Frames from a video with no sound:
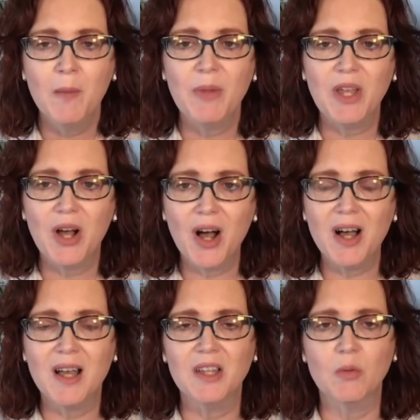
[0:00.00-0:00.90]

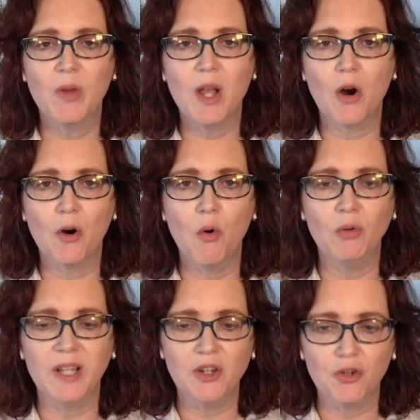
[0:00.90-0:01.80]
because we are
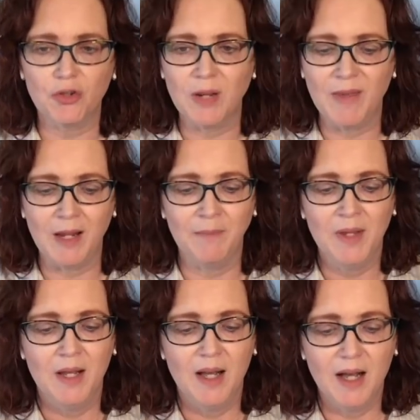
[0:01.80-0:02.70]
only streaming
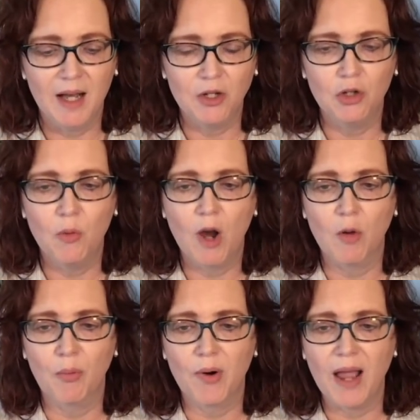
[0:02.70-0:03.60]
to
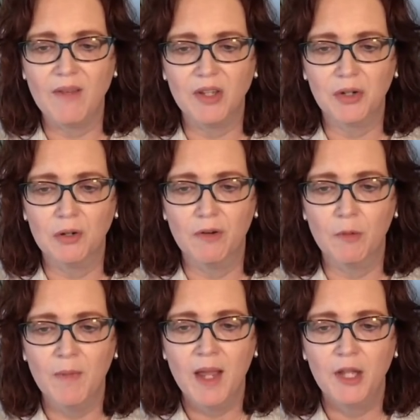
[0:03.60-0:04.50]
our private server.